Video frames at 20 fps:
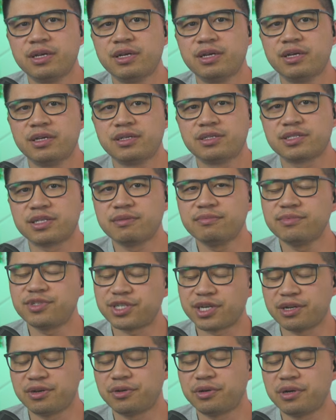Some
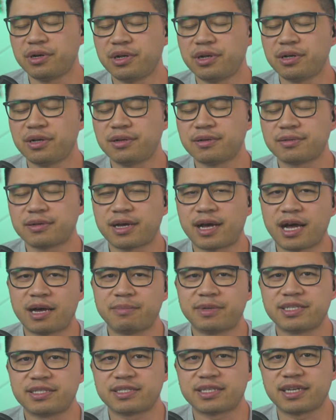general
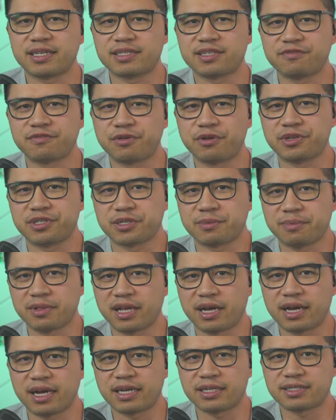common sense of course
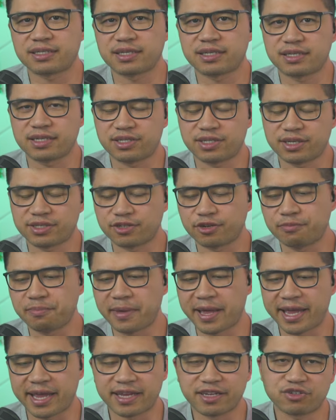applies, such as
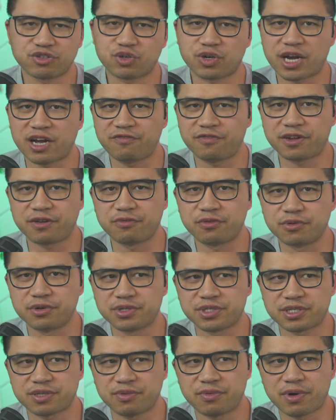obeying traffic
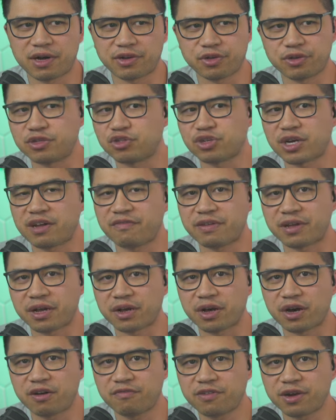rules while you're driving a
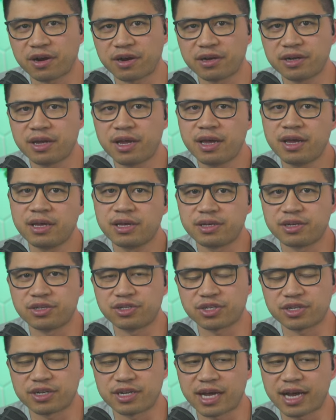golf cart. You
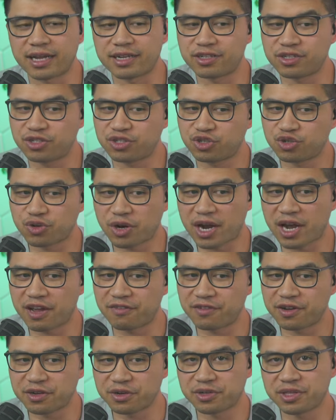should not drive
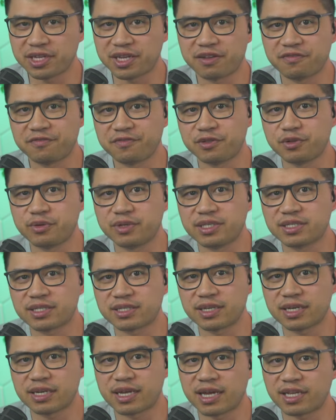under the influence
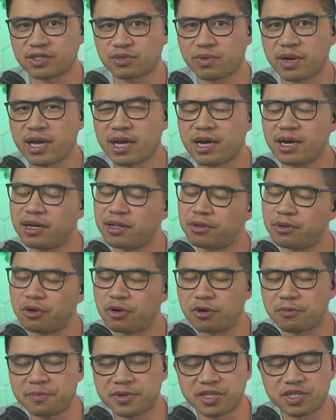as well
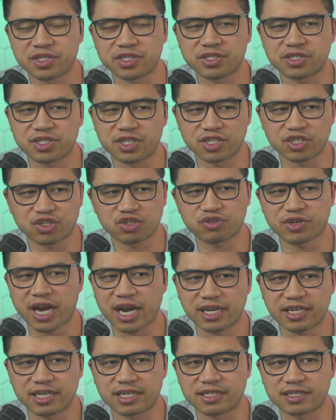or be
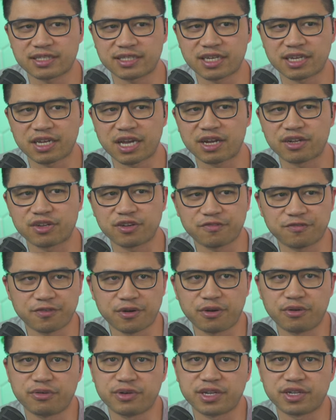distracted, say on your
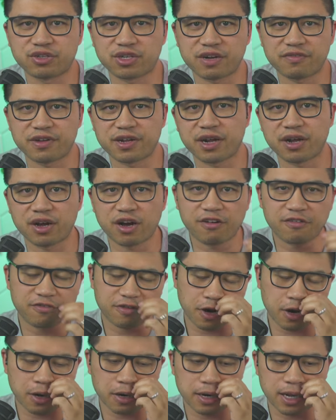phone and driving a golf
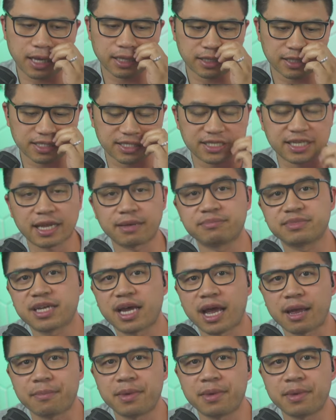cart at the same time.